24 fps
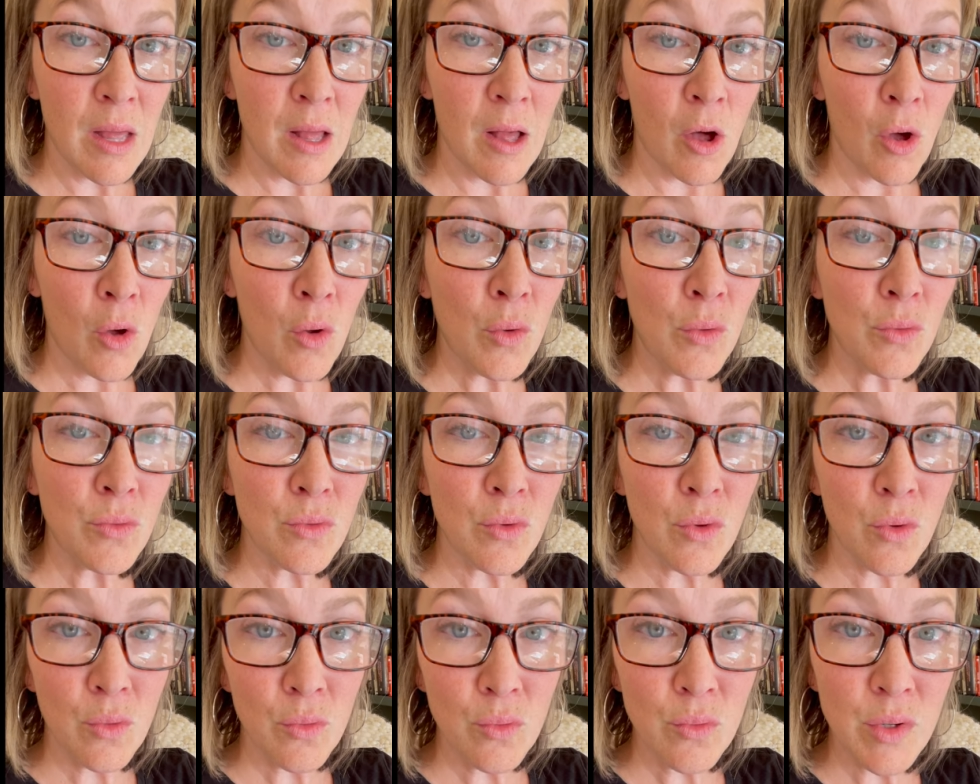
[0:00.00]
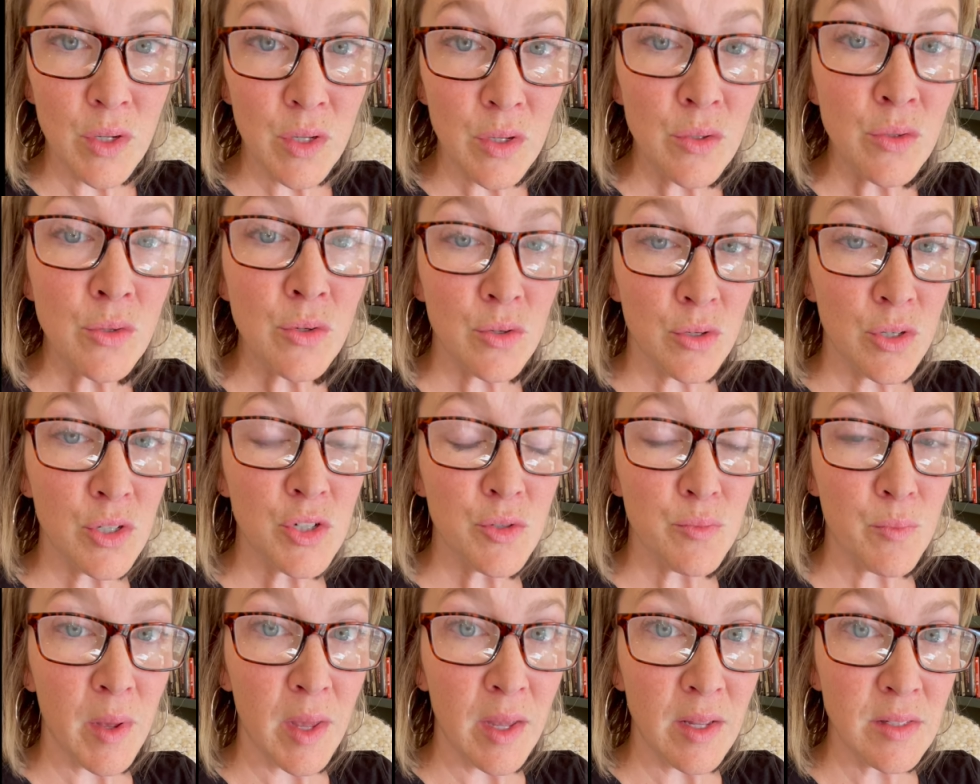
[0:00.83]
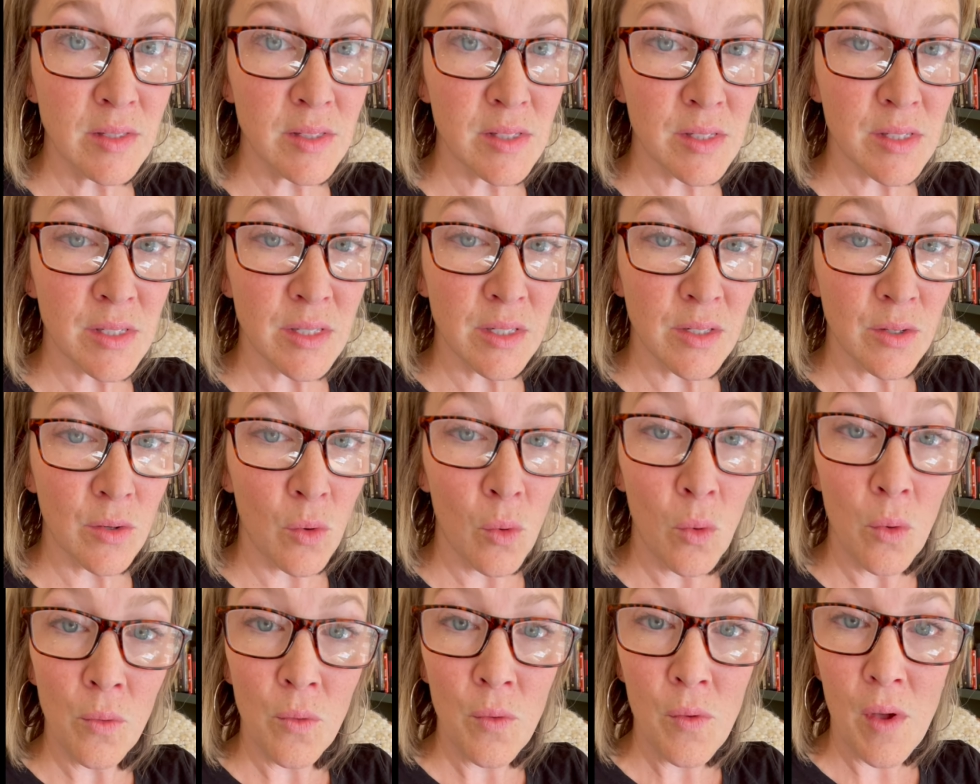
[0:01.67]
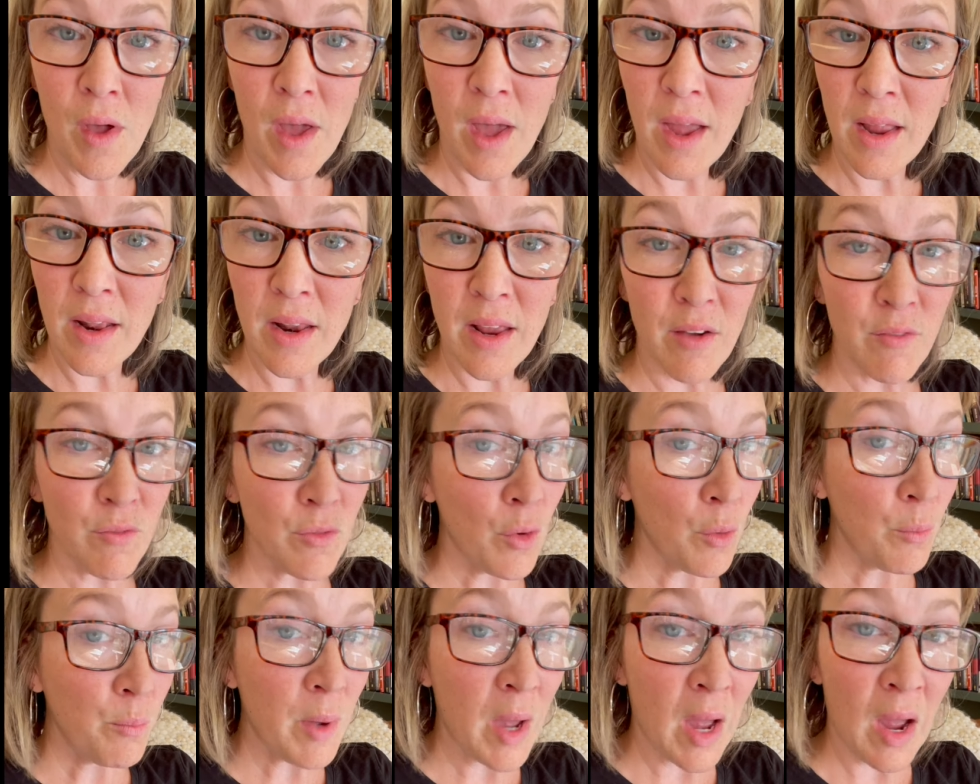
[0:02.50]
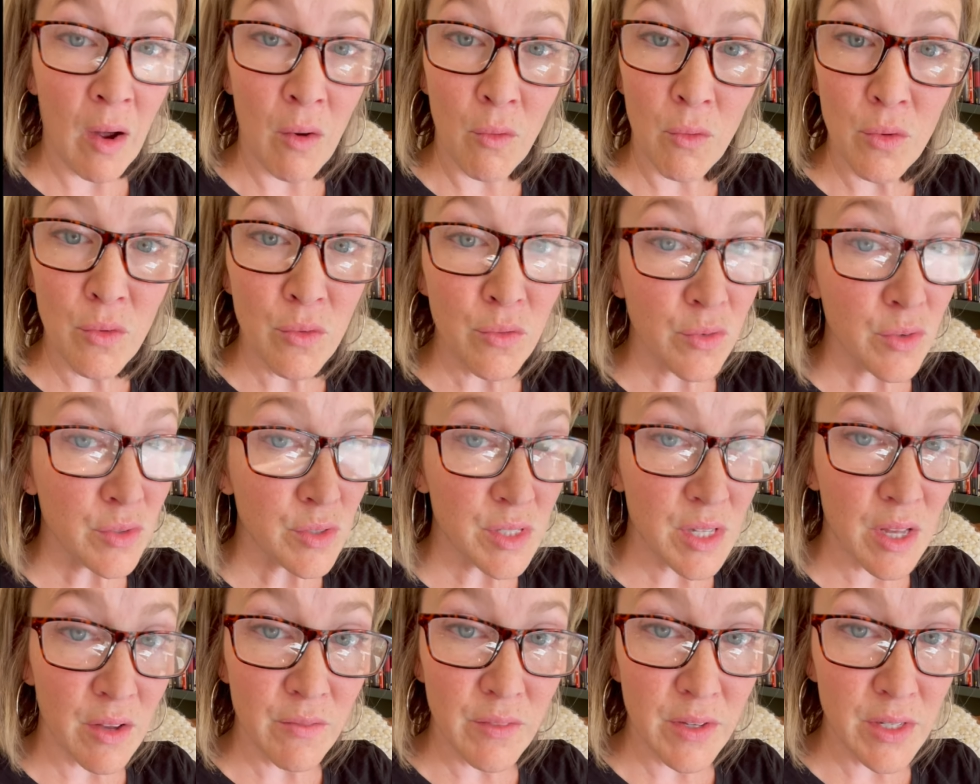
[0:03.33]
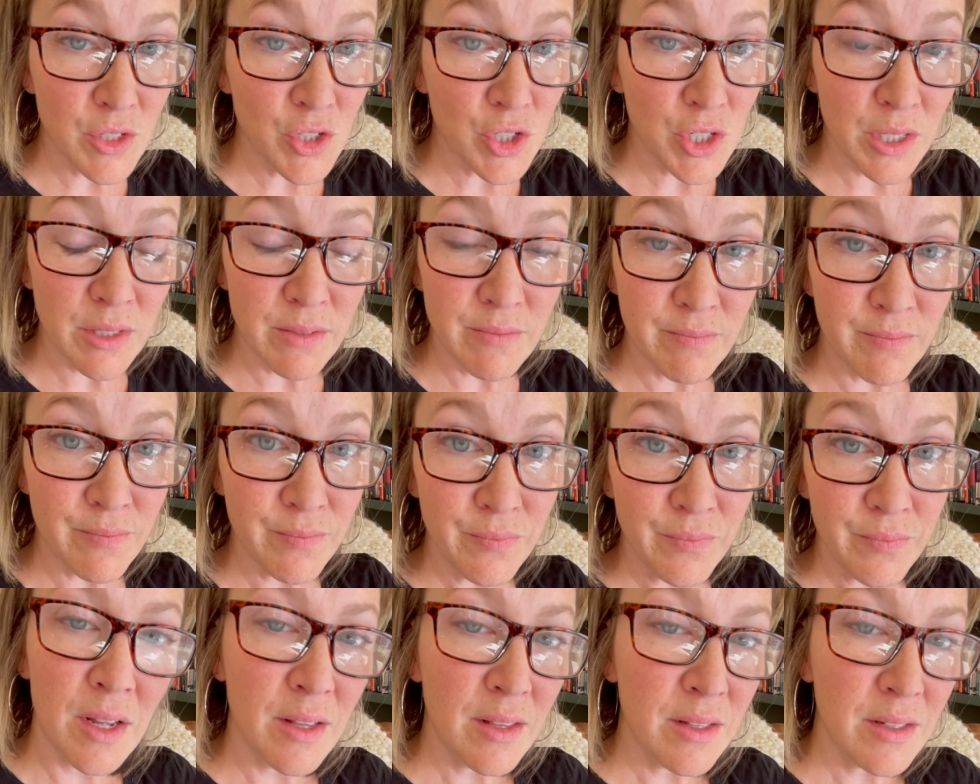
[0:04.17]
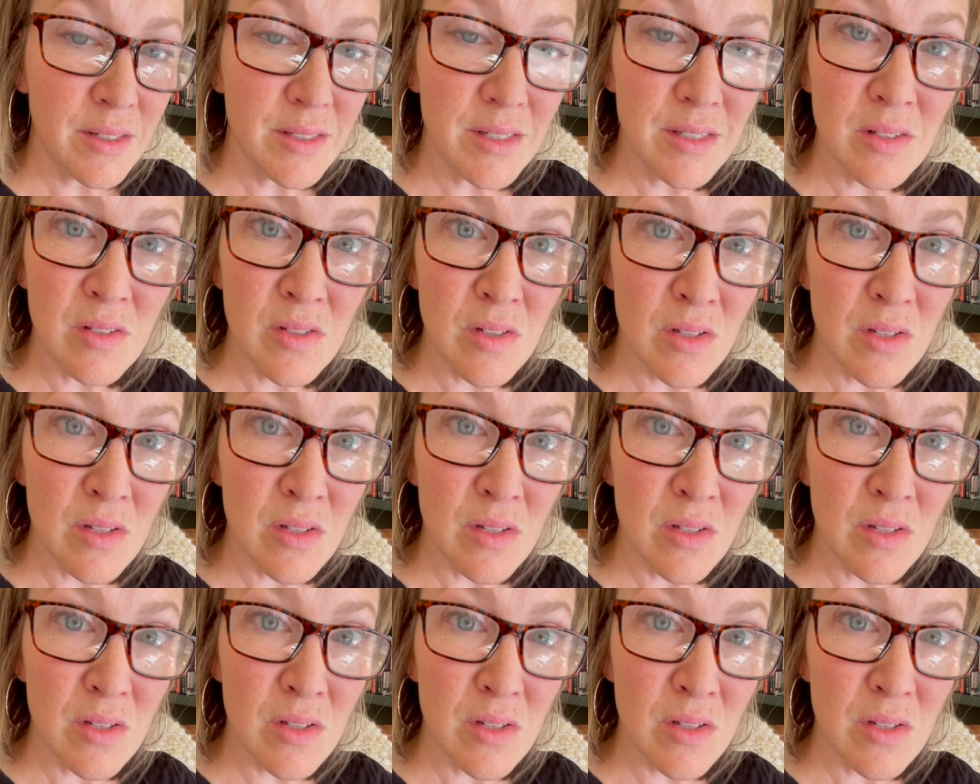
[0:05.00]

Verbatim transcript: hold no real nourishment, and have no power for salvation. This is